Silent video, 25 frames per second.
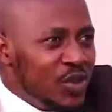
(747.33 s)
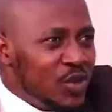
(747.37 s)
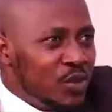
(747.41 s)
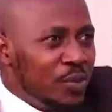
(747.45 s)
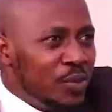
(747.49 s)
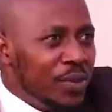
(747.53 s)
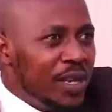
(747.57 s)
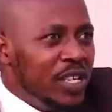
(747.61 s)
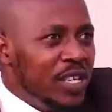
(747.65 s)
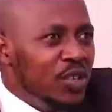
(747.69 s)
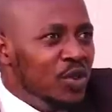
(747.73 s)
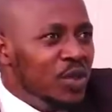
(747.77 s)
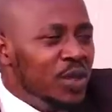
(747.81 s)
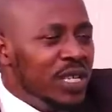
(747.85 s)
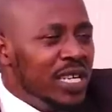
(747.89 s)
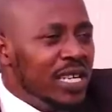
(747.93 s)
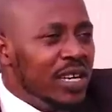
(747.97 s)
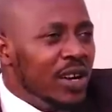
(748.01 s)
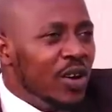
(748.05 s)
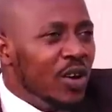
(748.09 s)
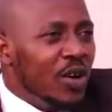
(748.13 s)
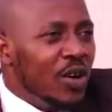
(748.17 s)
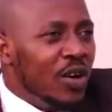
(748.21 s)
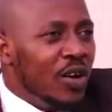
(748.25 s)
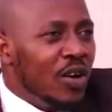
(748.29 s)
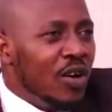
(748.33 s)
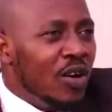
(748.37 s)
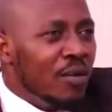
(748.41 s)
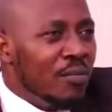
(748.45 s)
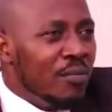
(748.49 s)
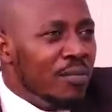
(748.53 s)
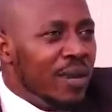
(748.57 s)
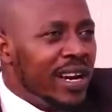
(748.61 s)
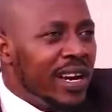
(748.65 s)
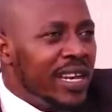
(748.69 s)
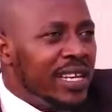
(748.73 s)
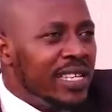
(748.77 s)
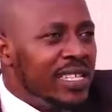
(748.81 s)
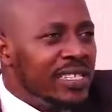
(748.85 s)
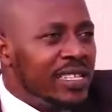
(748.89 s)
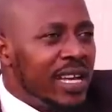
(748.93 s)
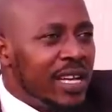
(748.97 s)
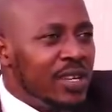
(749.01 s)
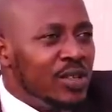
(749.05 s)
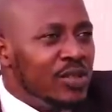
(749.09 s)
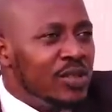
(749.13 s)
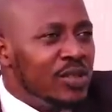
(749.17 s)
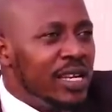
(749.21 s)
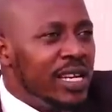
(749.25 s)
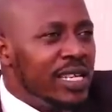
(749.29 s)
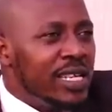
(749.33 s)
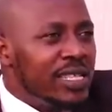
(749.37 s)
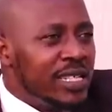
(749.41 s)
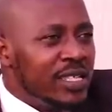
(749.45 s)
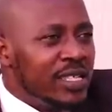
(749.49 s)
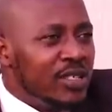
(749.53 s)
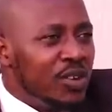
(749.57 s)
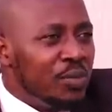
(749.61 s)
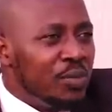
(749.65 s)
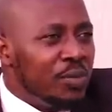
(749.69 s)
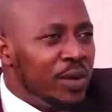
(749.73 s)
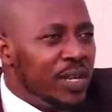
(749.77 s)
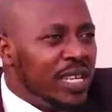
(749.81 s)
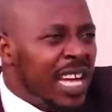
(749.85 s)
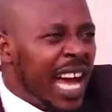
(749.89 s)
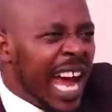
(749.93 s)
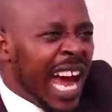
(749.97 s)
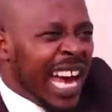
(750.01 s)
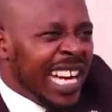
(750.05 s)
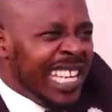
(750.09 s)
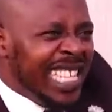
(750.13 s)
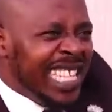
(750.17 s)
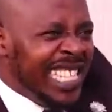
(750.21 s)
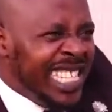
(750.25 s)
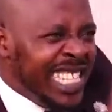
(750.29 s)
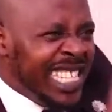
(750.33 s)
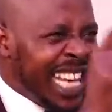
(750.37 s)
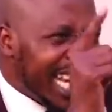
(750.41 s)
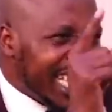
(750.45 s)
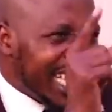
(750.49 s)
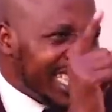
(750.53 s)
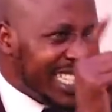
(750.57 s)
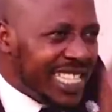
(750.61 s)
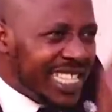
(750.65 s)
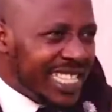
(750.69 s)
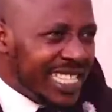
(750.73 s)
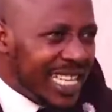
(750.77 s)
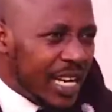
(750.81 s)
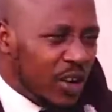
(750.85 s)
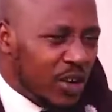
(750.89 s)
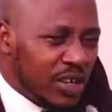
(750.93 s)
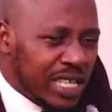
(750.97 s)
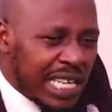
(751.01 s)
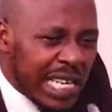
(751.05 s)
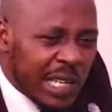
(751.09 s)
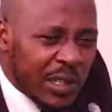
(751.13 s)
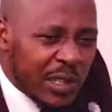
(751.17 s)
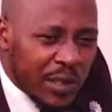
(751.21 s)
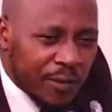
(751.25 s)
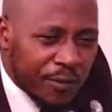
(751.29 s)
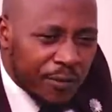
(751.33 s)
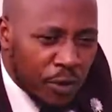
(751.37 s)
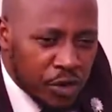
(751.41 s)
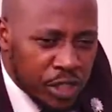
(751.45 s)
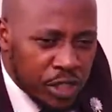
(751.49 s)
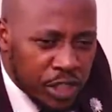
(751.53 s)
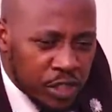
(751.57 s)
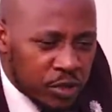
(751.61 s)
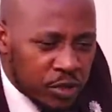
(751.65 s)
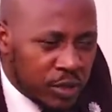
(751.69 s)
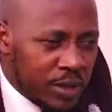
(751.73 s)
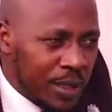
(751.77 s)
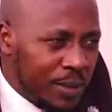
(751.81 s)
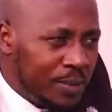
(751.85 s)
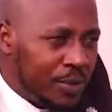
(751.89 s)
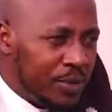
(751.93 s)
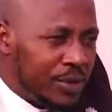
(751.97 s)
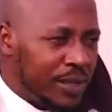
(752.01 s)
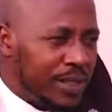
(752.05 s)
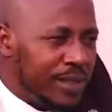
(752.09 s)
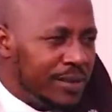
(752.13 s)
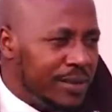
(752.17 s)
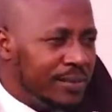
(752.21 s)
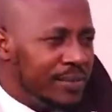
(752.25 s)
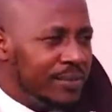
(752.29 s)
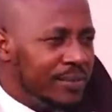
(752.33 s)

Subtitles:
you to make you think, oh, marriages are useless, there's no point. And yet, they don't tell you the foundation they put.